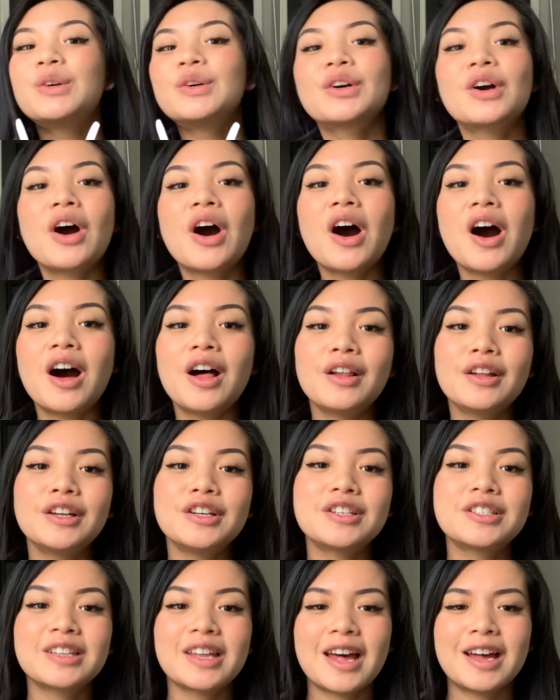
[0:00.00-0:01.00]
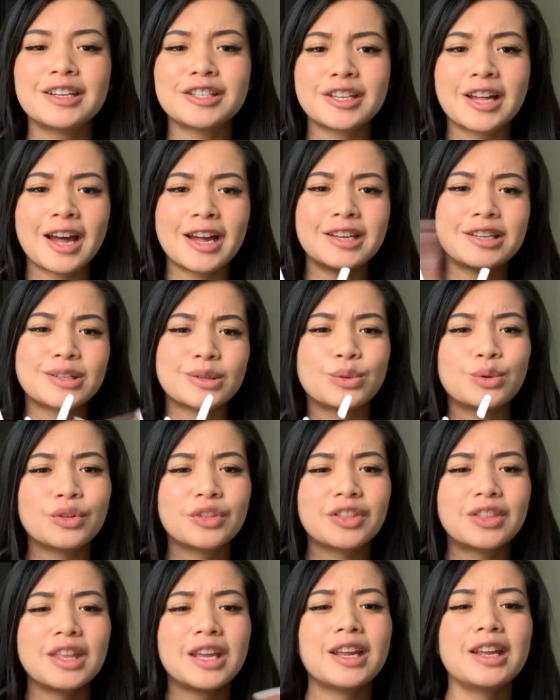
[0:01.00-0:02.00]
college slash high school
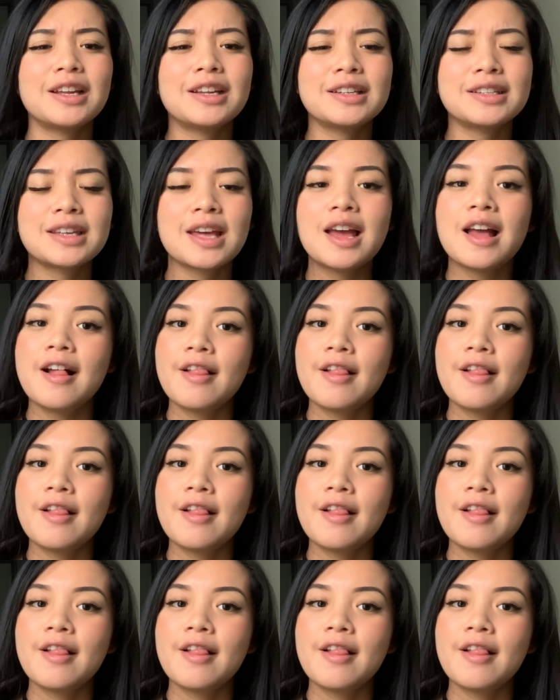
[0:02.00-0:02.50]
things